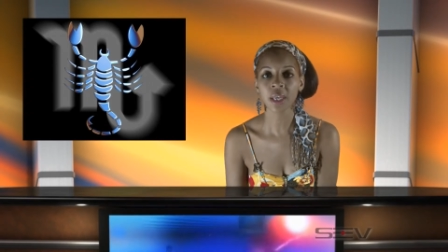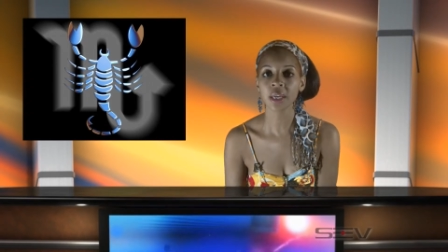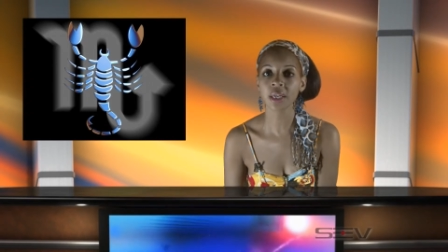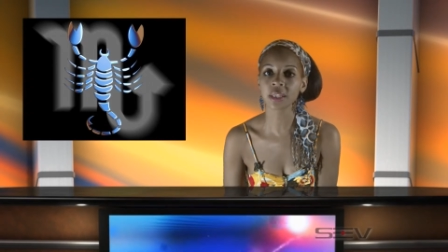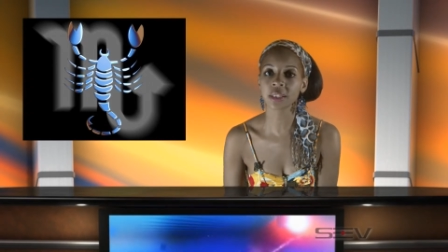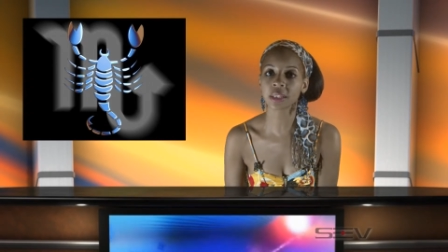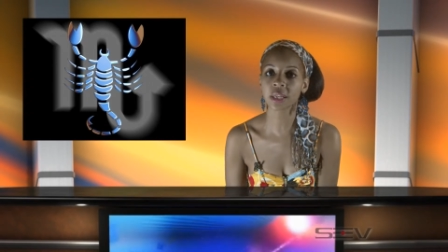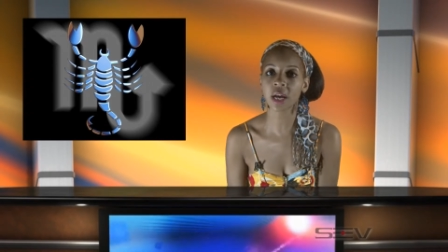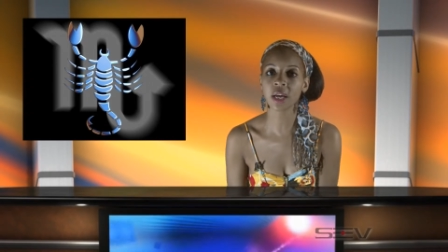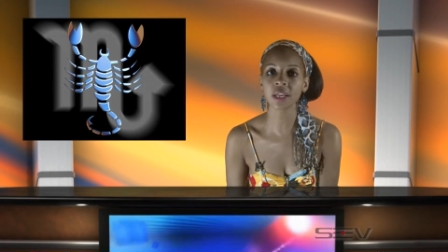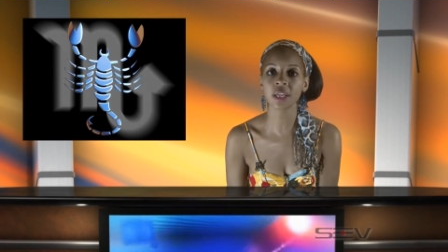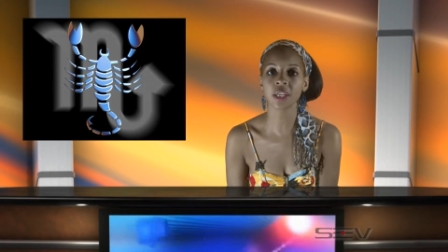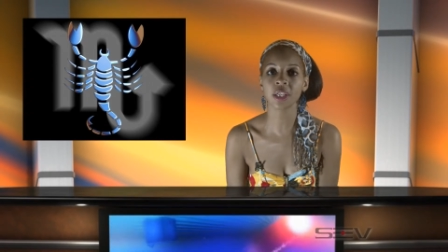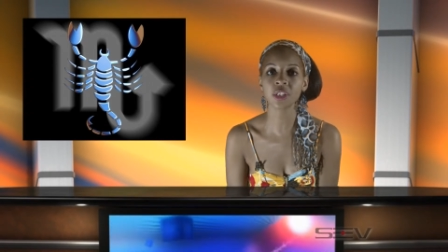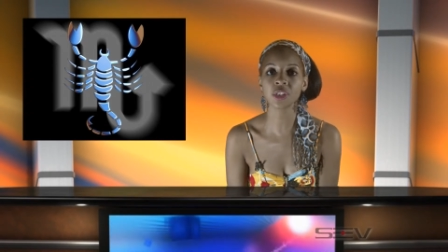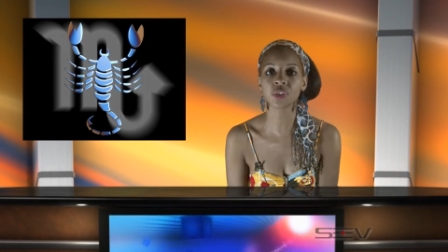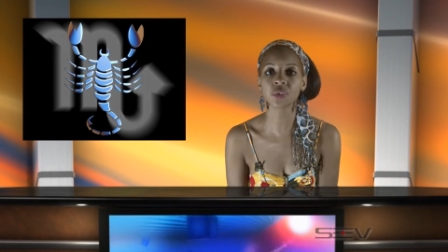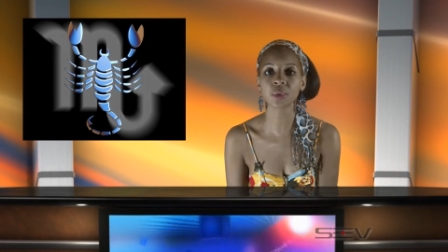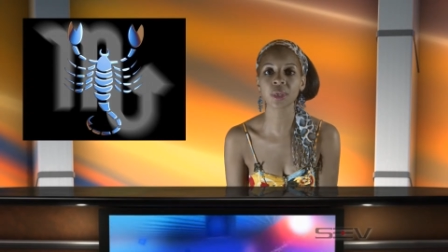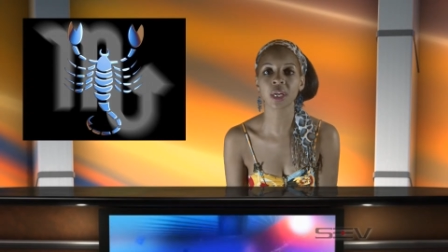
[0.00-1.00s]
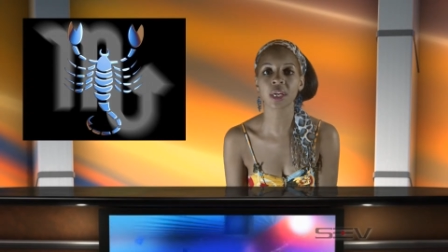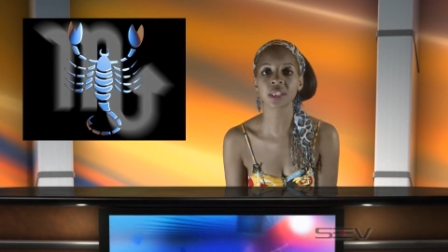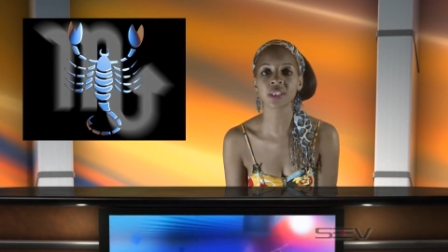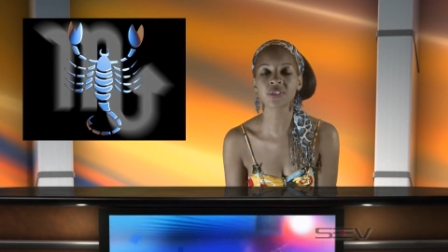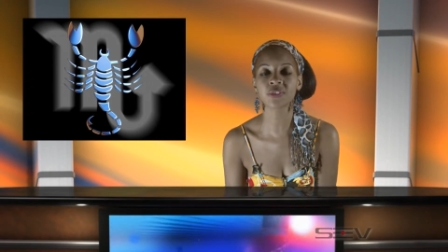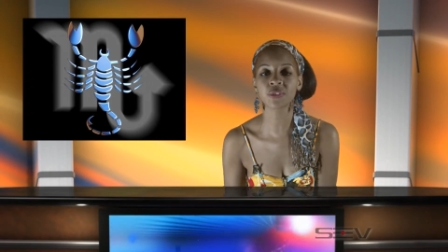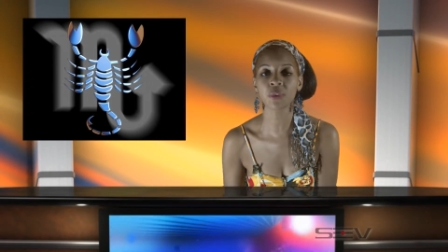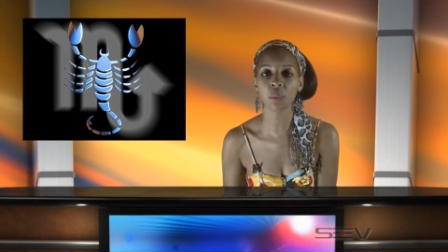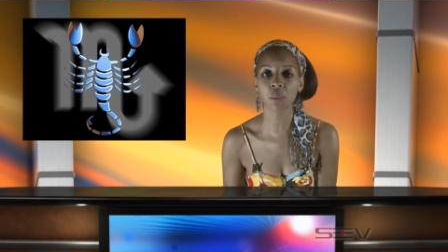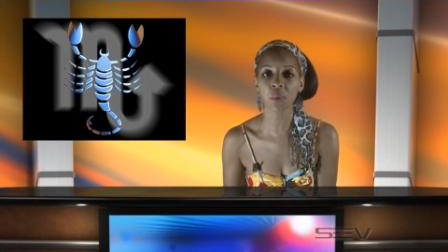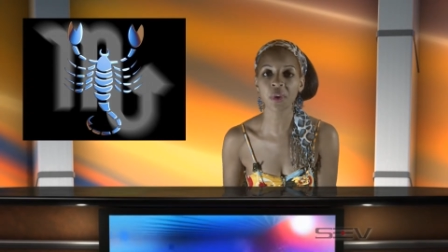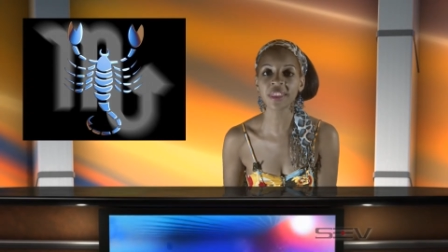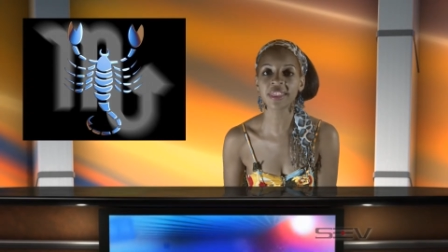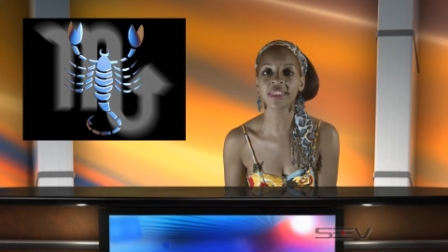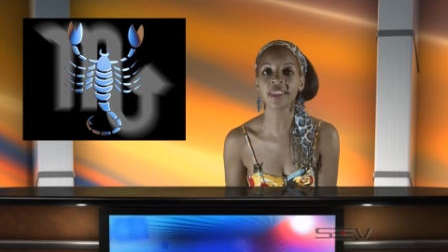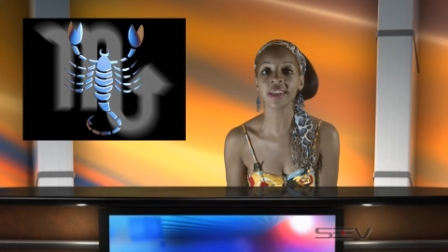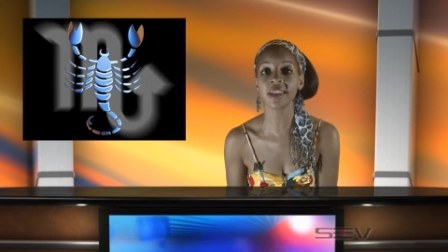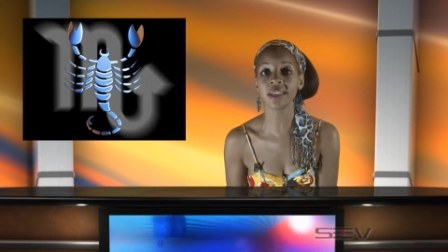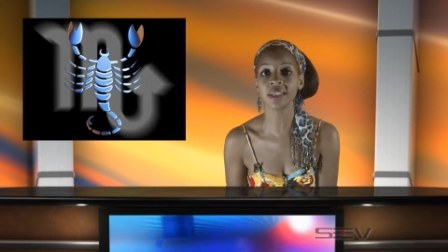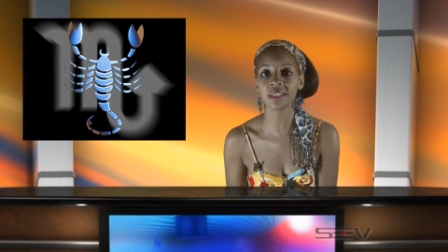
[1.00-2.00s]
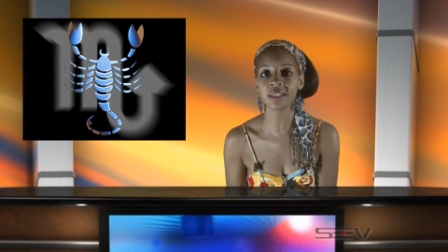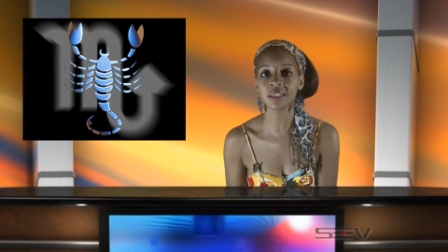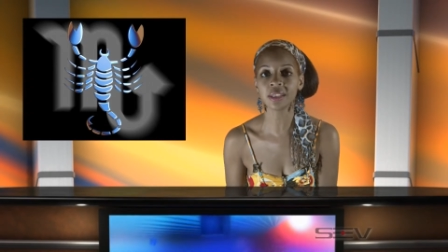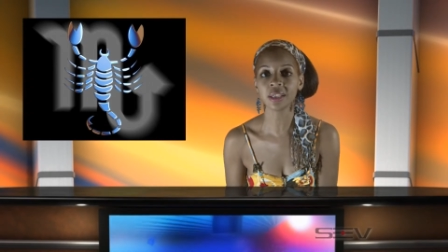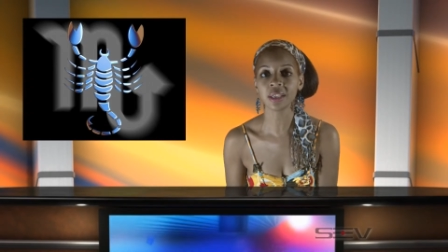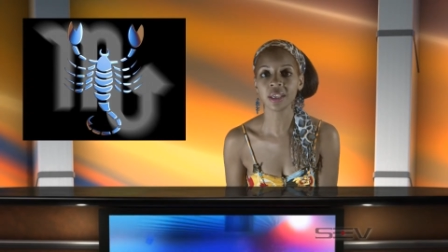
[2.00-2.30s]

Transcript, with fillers: is kind of hindering us from within.